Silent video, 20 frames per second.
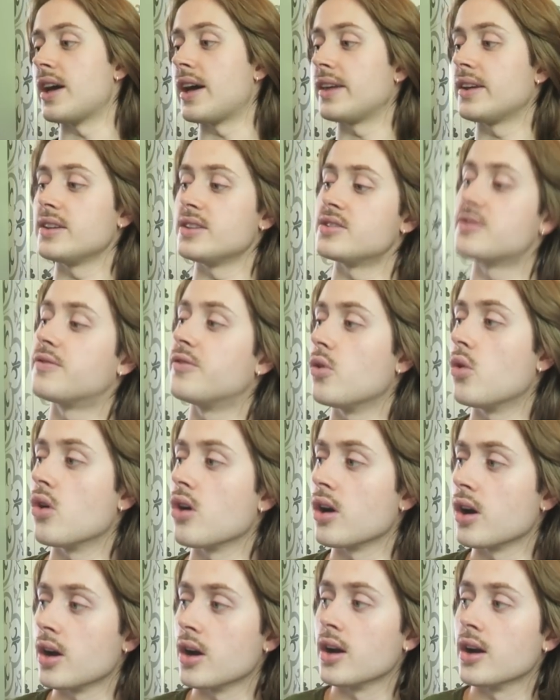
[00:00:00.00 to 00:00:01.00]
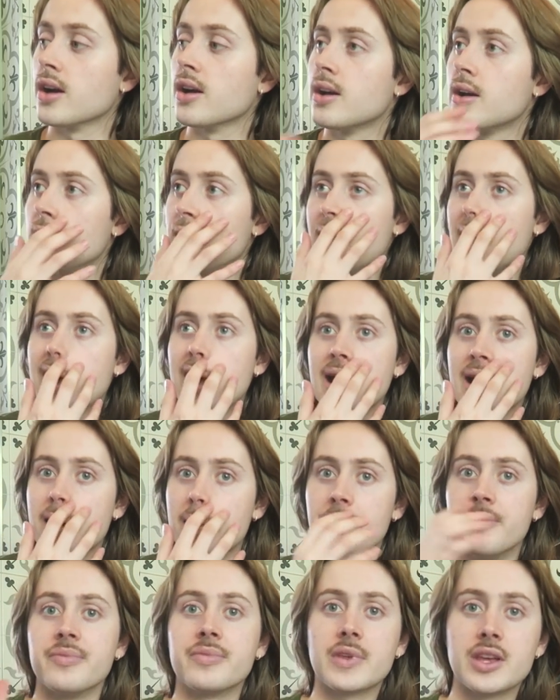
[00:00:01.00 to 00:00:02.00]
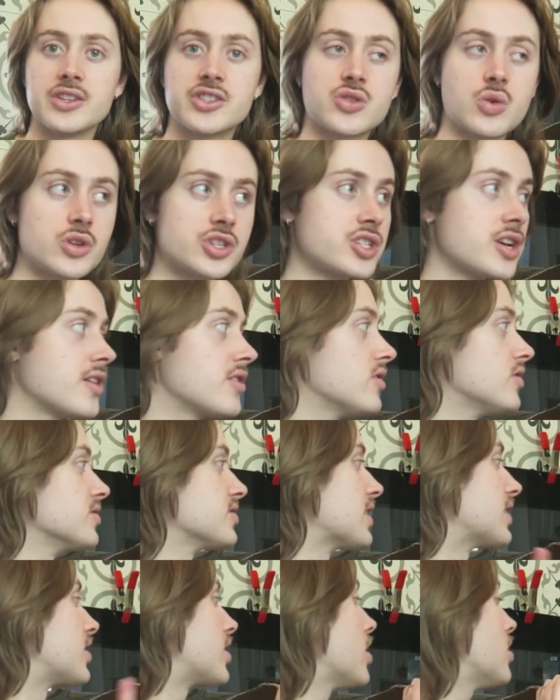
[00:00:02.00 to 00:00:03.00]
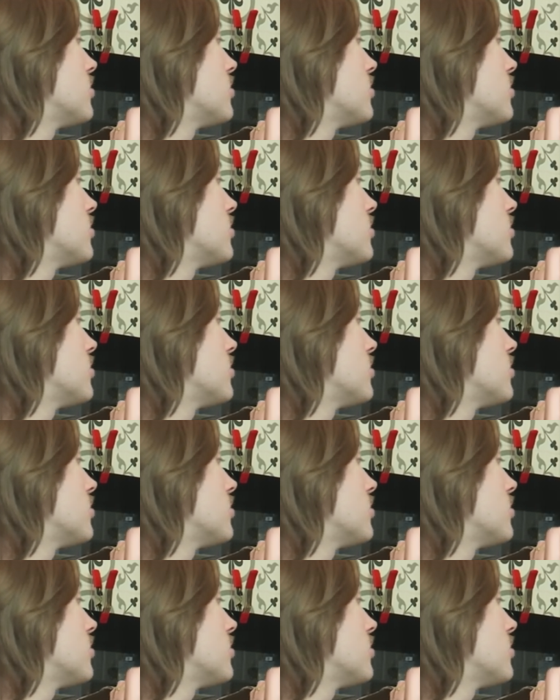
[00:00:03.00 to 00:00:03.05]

that is for squish tunnels and